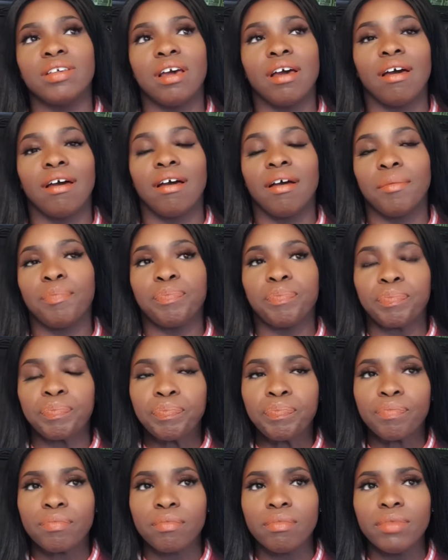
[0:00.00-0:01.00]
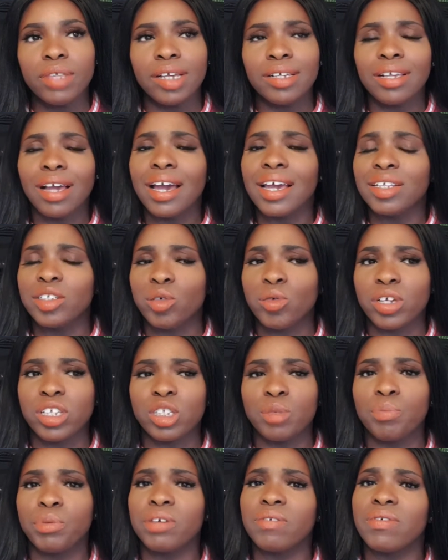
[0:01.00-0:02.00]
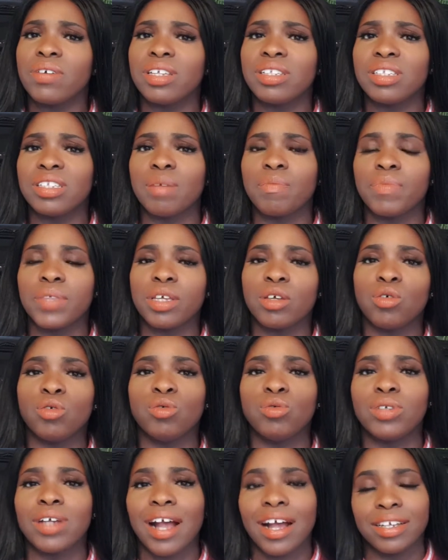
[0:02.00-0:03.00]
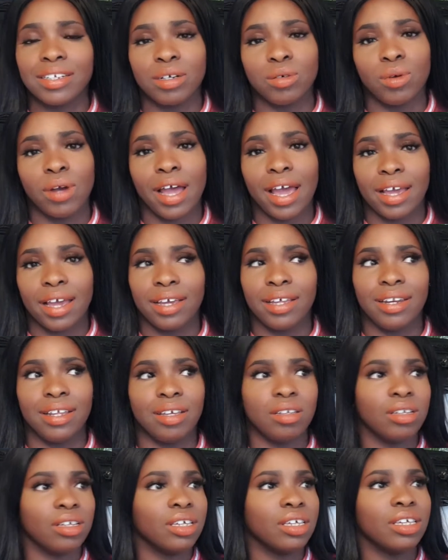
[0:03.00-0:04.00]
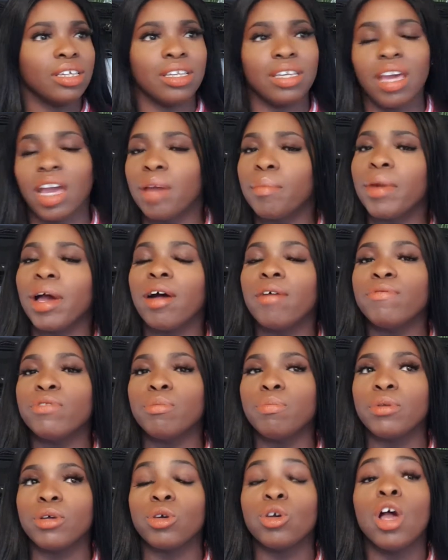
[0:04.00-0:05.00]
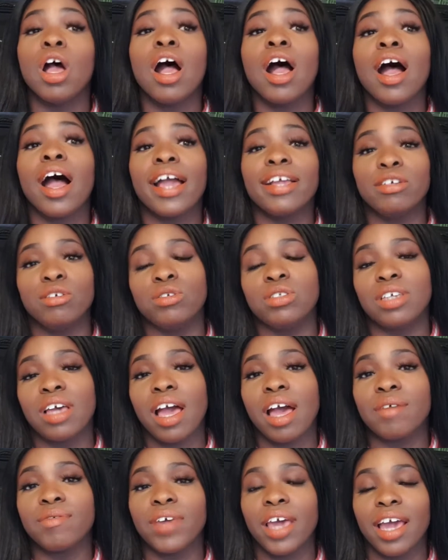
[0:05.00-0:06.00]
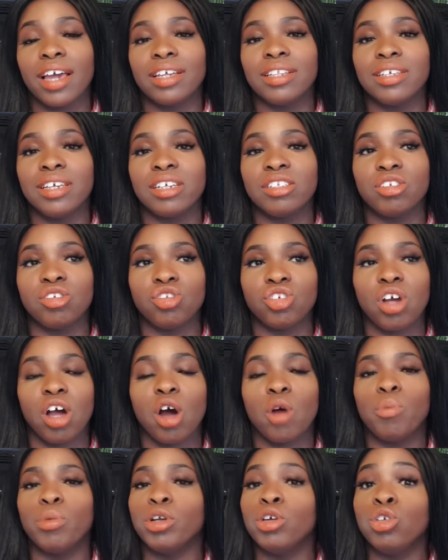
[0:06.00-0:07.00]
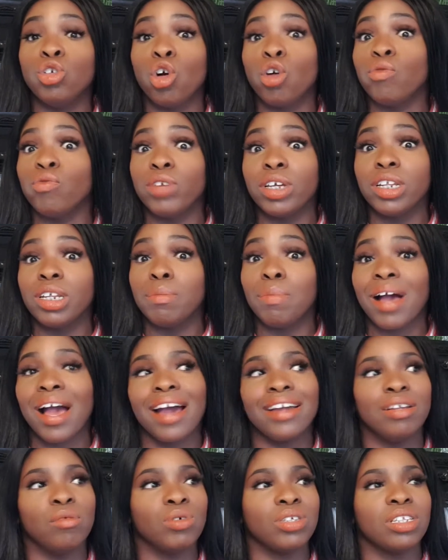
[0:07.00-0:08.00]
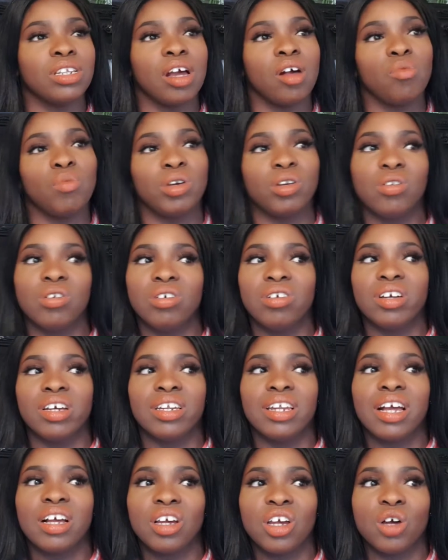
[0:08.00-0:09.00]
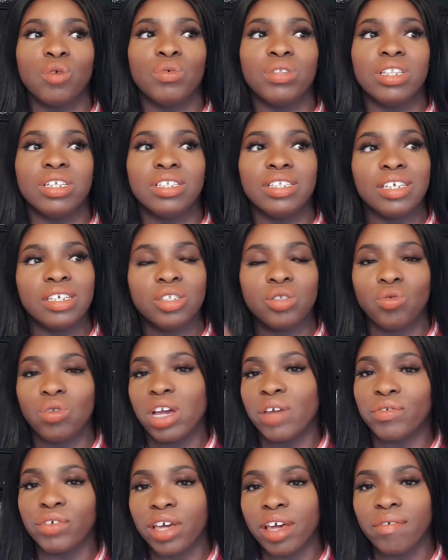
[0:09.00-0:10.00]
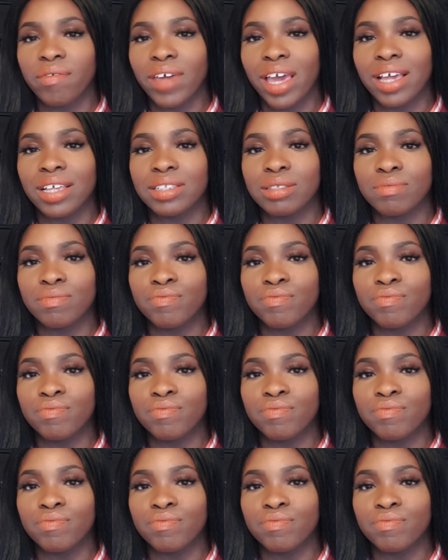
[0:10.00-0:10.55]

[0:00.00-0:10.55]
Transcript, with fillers: uh, started to experience something called adult acne. It came out of the blue. I used to have acne as a child, but not really bad. It wasn't like, oh my God, look at that girl with the zits all over her face.